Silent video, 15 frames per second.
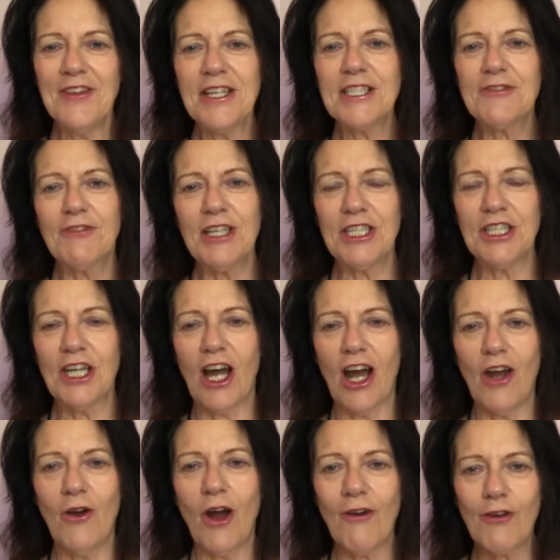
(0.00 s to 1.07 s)

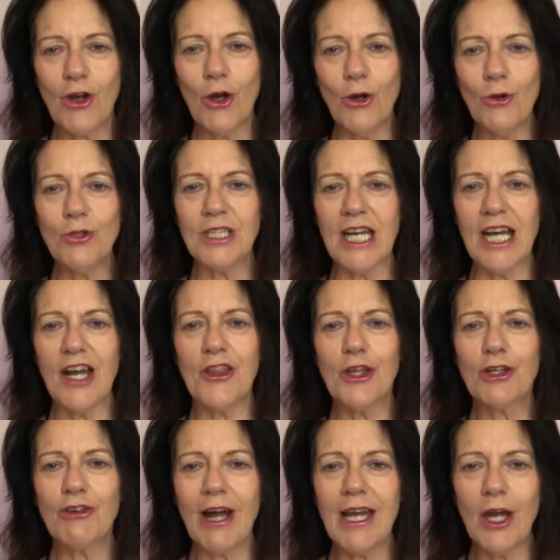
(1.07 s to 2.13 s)
video, I've called it The
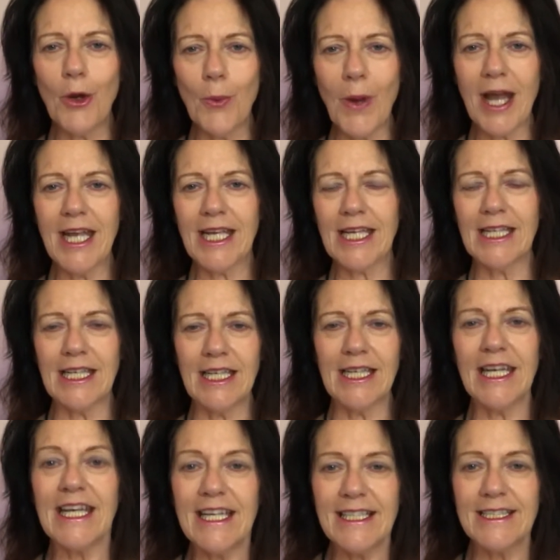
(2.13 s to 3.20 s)
Great
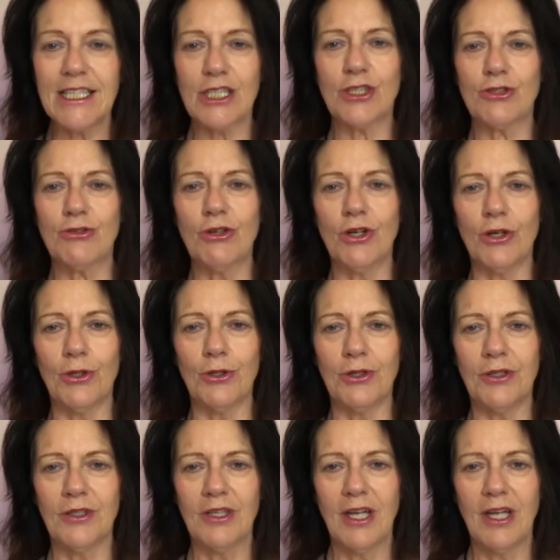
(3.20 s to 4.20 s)
Awakening, Is It True?